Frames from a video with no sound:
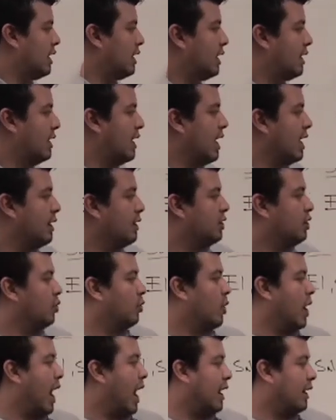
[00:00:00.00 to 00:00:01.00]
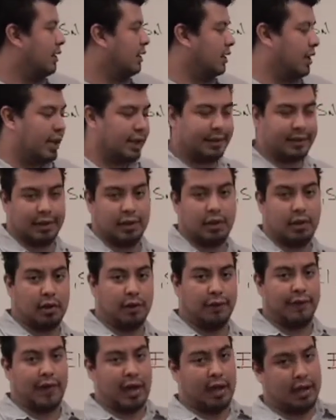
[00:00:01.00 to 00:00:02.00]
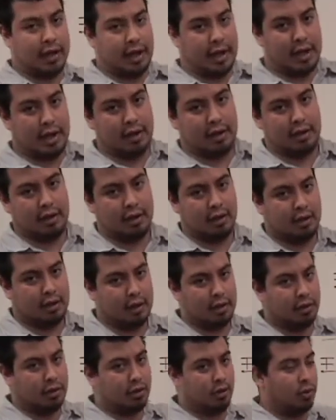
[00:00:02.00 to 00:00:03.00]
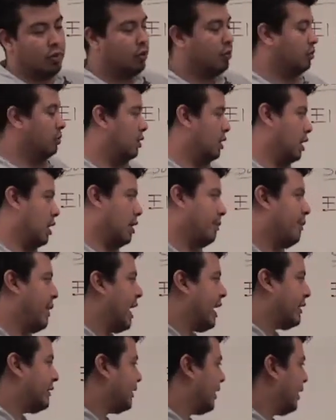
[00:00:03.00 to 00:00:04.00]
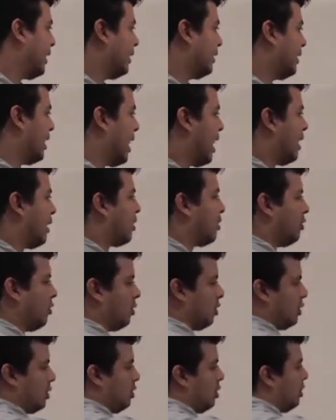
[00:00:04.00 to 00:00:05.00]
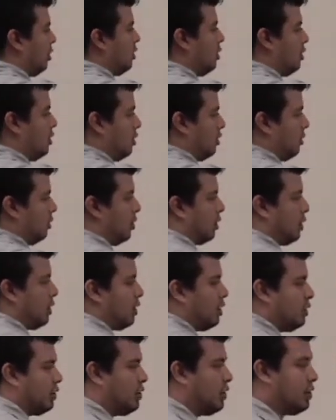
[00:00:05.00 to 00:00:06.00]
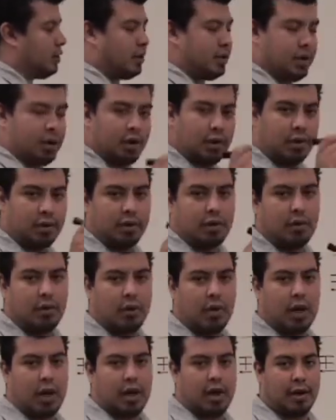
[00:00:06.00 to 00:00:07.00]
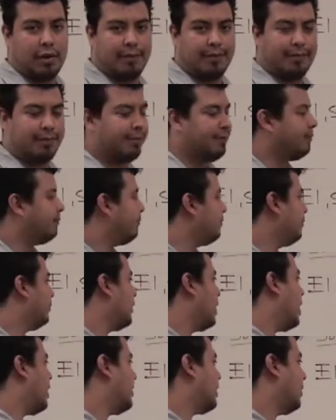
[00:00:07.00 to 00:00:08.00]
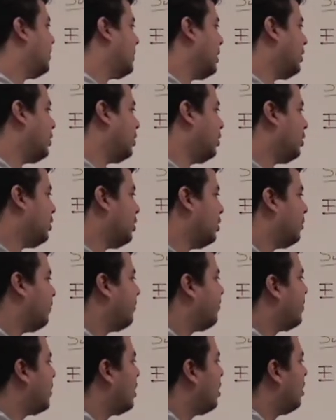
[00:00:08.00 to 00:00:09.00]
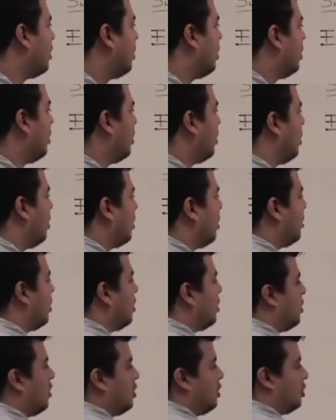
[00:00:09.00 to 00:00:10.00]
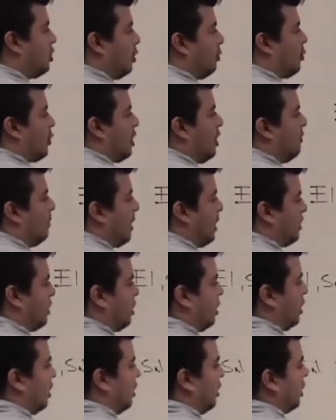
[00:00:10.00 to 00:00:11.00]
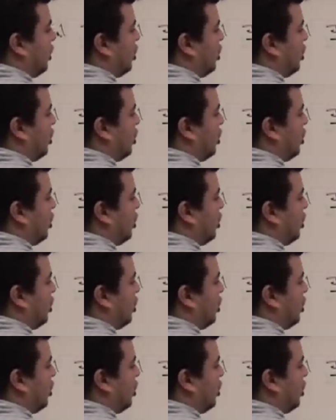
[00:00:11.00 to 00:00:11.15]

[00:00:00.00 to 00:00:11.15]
than to act as a nucleophile and do a backside attack or just do a substitution. So pretty much the